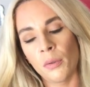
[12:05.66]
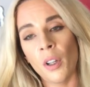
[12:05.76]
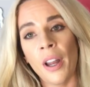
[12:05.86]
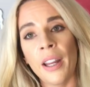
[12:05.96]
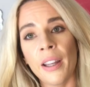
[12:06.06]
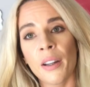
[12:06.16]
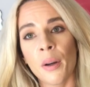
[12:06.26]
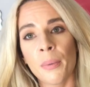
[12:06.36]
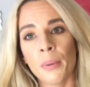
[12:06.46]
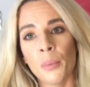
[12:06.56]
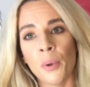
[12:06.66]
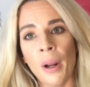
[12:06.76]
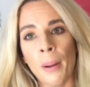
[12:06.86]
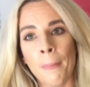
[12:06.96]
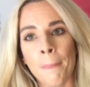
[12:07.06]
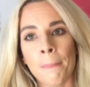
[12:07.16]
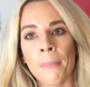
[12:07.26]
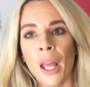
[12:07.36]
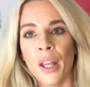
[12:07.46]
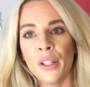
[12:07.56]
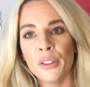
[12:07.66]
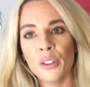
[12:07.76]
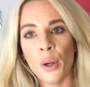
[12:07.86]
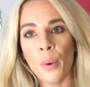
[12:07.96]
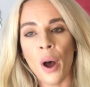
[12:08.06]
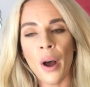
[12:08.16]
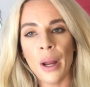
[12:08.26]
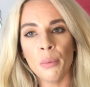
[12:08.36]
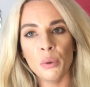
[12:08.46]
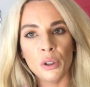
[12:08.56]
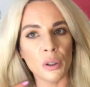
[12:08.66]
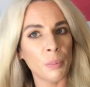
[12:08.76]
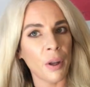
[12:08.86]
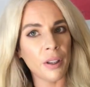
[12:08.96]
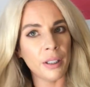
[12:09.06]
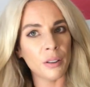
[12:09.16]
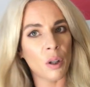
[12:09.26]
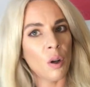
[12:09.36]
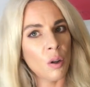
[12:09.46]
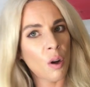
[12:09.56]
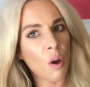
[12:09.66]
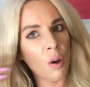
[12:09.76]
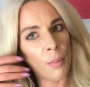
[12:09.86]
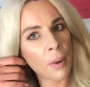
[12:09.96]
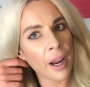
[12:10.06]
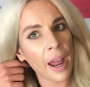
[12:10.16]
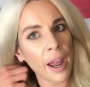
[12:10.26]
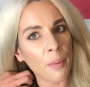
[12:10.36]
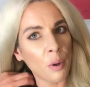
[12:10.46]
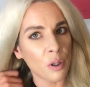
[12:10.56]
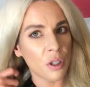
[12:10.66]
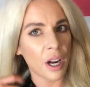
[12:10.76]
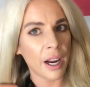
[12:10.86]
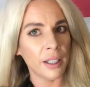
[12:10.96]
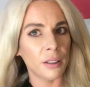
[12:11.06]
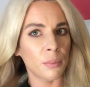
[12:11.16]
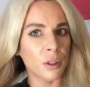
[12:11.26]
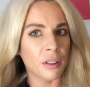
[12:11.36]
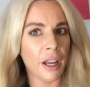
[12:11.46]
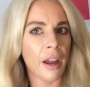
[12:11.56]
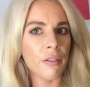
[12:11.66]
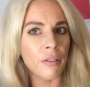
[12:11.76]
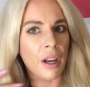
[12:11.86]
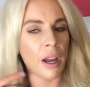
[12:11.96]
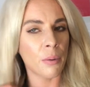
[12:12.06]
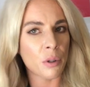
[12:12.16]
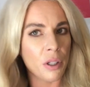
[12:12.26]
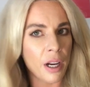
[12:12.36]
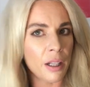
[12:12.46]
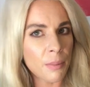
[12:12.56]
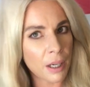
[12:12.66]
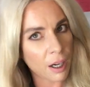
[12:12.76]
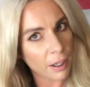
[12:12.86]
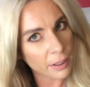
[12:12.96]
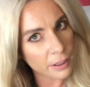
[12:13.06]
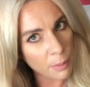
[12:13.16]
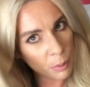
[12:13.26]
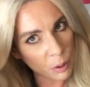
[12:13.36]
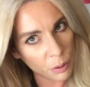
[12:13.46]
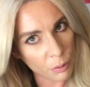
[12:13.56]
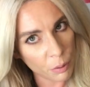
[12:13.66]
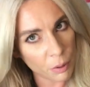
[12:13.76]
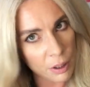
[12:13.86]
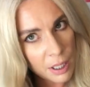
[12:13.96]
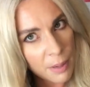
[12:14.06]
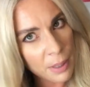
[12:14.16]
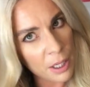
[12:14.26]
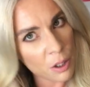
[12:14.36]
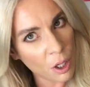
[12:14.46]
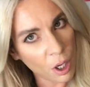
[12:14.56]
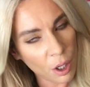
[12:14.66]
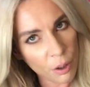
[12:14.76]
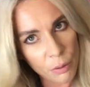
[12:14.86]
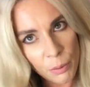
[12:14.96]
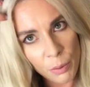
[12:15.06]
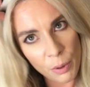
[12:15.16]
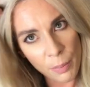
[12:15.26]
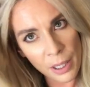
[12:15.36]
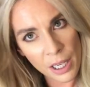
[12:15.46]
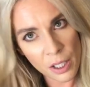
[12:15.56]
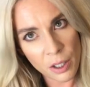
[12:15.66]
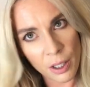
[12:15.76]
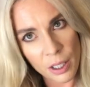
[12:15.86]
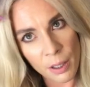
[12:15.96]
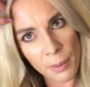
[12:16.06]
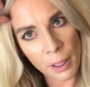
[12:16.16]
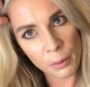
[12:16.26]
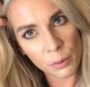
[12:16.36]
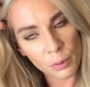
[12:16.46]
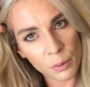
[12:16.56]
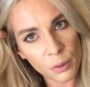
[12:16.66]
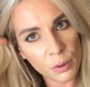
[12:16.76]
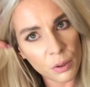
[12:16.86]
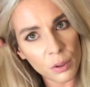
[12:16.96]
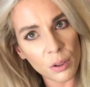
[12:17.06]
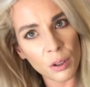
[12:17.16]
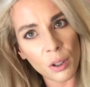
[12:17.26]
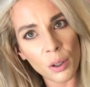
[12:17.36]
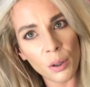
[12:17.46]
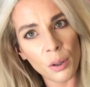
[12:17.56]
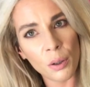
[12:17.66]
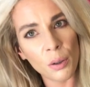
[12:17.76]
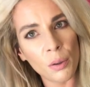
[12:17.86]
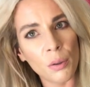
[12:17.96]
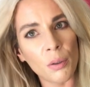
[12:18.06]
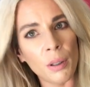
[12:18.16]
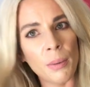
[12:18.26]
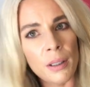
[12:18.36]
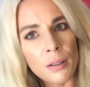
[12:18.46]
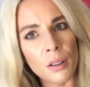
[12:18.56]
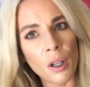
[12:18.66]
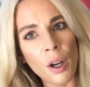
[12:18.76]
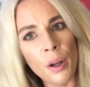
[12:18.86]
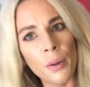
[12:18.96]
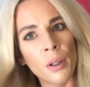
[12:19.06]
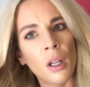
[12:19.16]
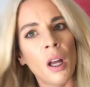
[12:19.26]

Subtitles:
I hate getting up in the morning. So I will just put this on my hair wash days. I'm using it every hair wash day at the minute, like I said, because of all the damage from all the bleach that I did about 2-3 weeks ago.